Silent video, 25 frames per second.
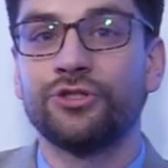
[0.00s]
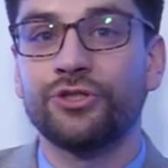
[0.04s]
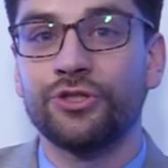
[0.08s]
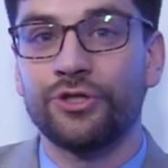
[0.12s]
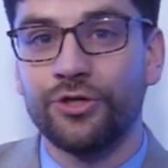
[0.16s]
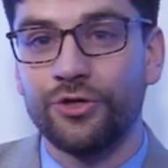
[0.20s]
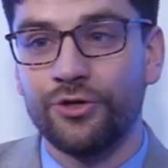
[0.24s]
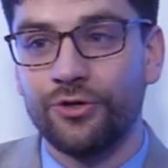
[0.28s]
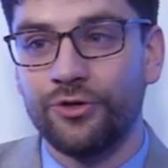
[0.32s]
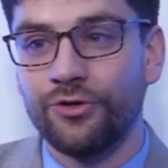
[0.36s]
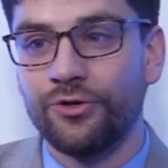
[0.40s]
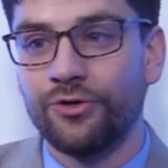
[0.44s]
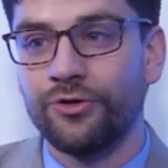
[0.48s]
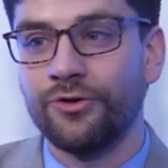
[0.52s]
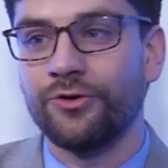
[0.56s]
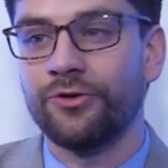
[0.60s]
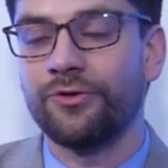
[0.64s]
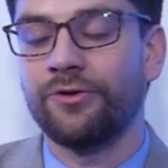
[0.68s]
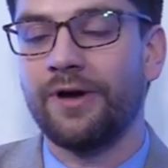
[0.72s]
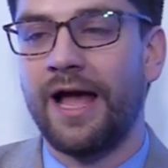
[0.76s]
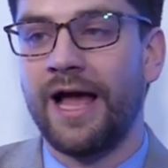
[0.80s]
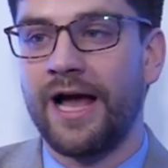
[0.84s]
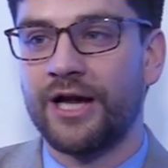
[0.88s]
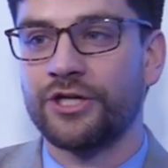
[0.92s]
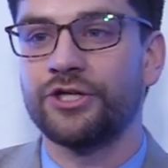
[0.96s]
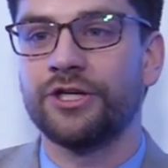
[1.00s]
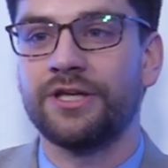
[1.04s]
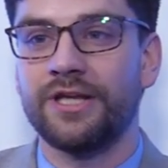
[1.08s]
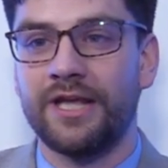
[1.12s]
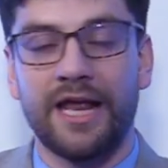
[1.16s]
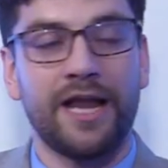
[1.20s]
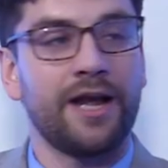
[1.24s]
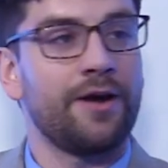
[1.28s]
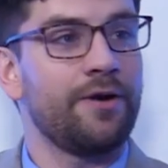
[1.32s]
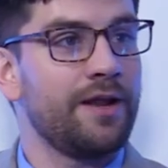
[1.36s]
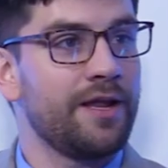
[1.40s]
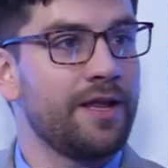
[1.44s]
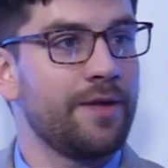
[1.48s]
to actually
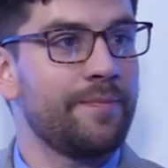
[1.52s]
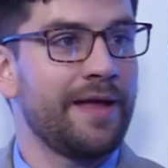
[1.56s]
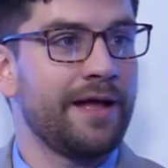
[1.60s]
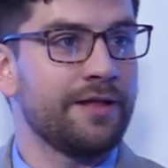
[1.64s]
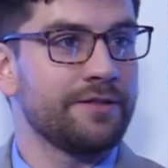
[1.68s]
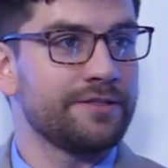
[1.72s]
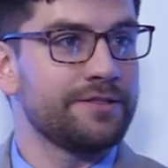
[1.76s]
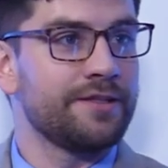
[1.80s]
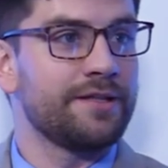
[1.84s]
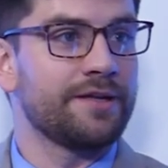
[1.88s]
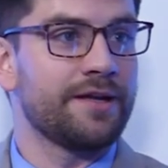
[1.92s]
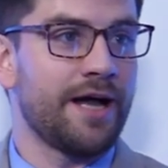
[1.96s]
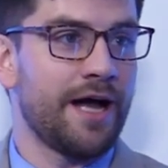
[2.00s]
caring about the